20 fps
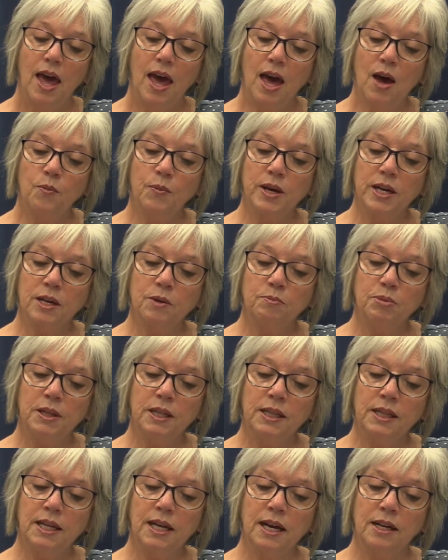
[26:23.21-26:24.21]
and we
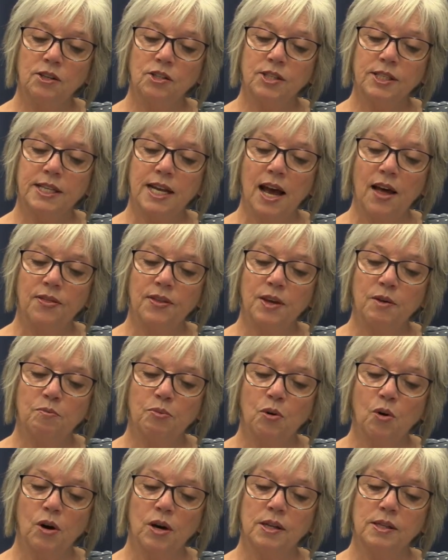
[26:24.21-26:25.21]
completely understand the
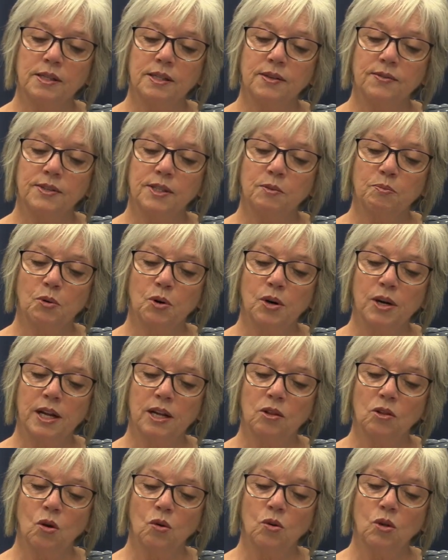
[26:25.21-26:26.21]
importance of
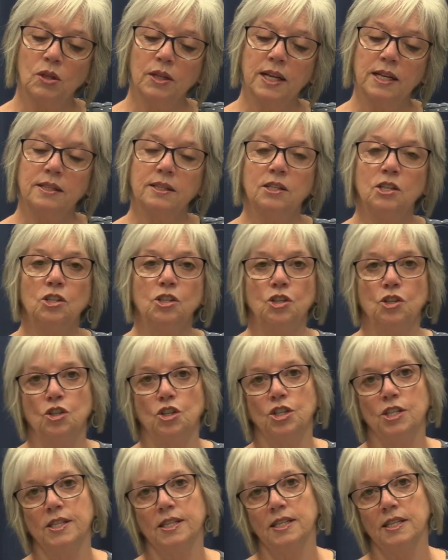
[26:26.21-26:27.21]
supporting local
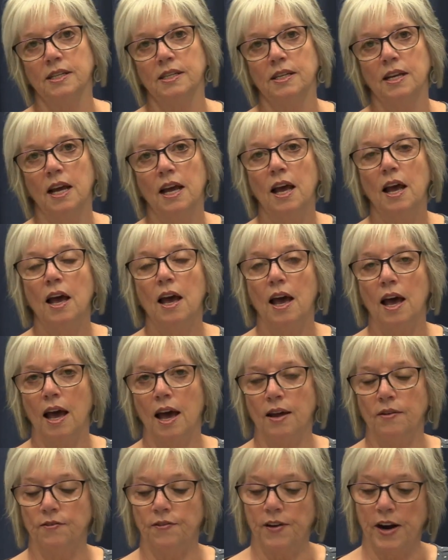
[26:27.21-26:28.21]
institutions and,
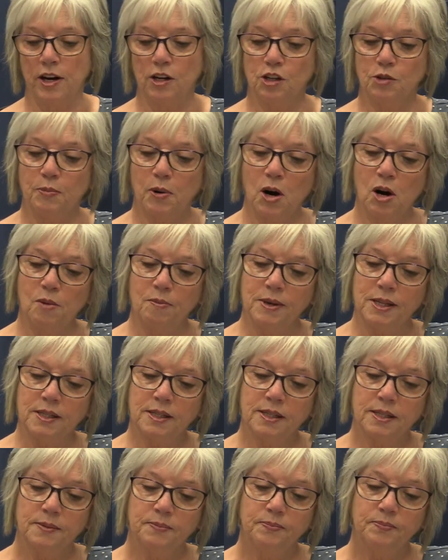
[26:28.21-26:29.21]
and fire
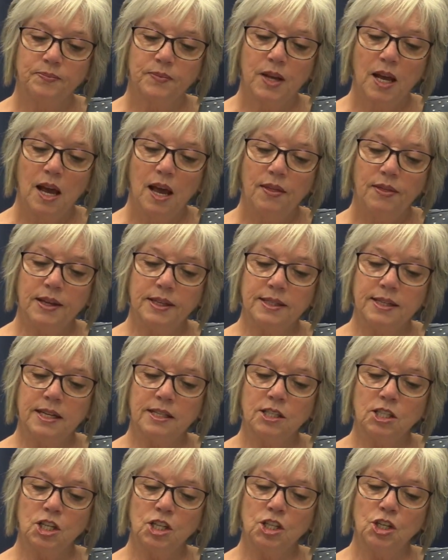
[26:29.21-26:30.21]
departments. These
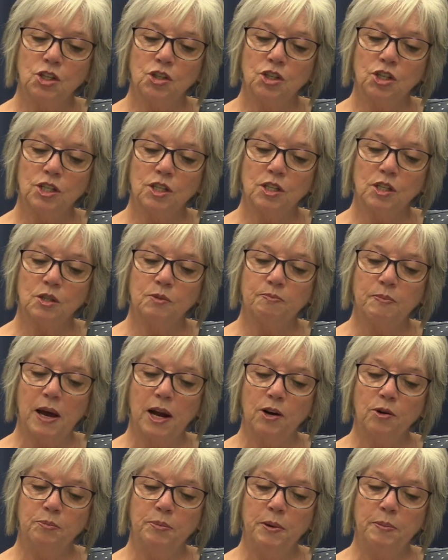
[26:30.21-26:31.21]
institutions
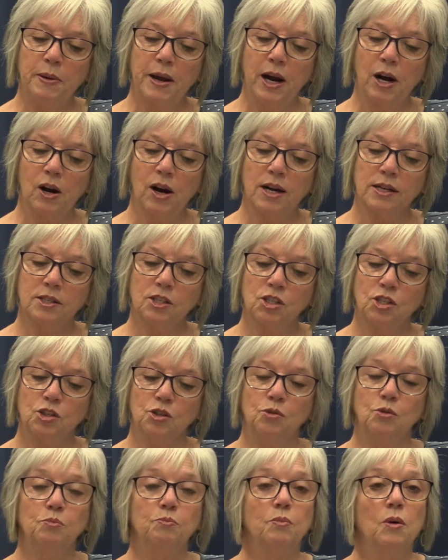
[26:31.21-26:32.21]
better prepare us
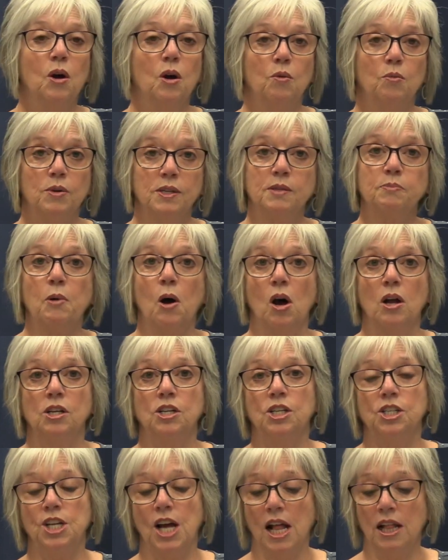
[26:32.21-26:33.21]
to respond
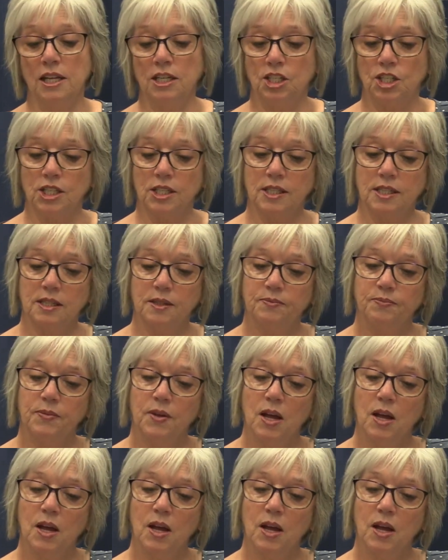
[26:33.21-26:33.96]
to challenges.